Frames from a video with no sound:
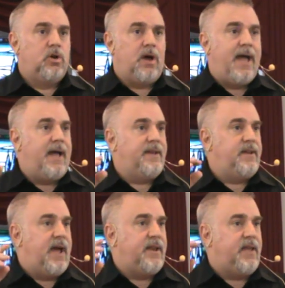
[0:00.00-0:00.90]

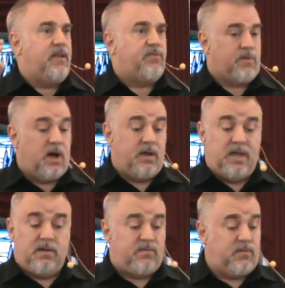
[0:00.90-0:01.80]
and and he's uh,
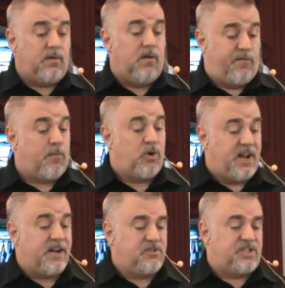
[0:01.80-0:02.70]
he is uh, from what
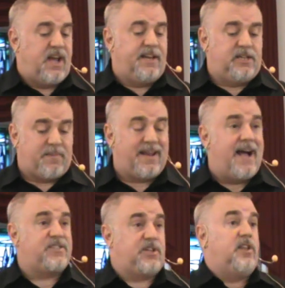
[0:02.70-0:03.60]
I understand he has been
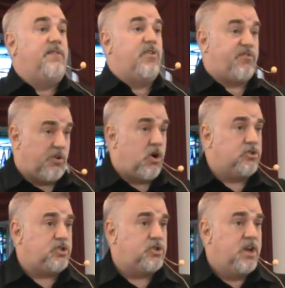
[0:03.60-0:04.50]
asked to leave the
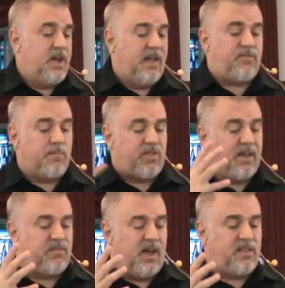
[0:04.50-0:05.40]
church and some
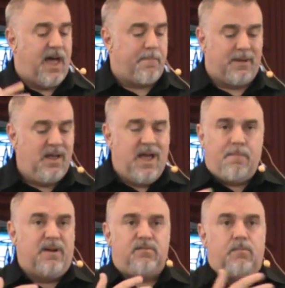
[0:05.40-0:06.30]
things like that.
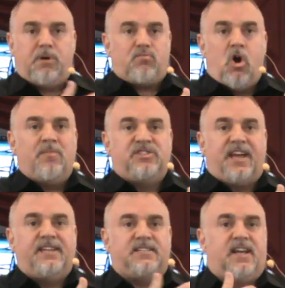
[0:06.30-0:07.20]
But, but, but Romans
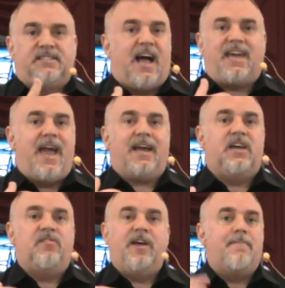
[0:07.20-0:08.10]
8 says, I can't
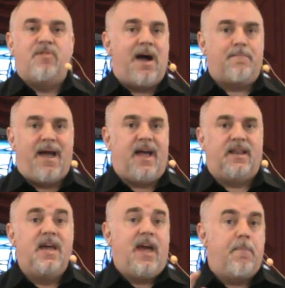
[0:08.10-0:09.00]
condemn that
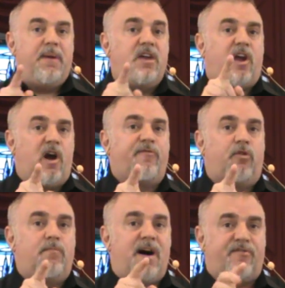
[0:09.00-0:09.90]
man. And be
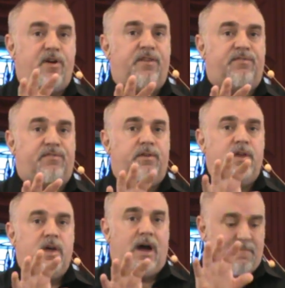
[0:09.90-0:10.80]
careful, my friends.
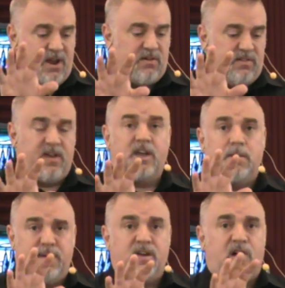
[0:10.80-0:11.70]
I'm here to tell
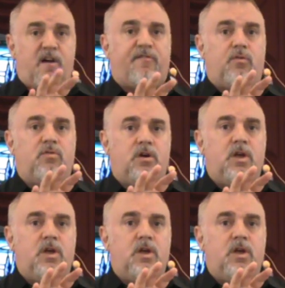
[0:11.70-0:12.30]
you, be careful.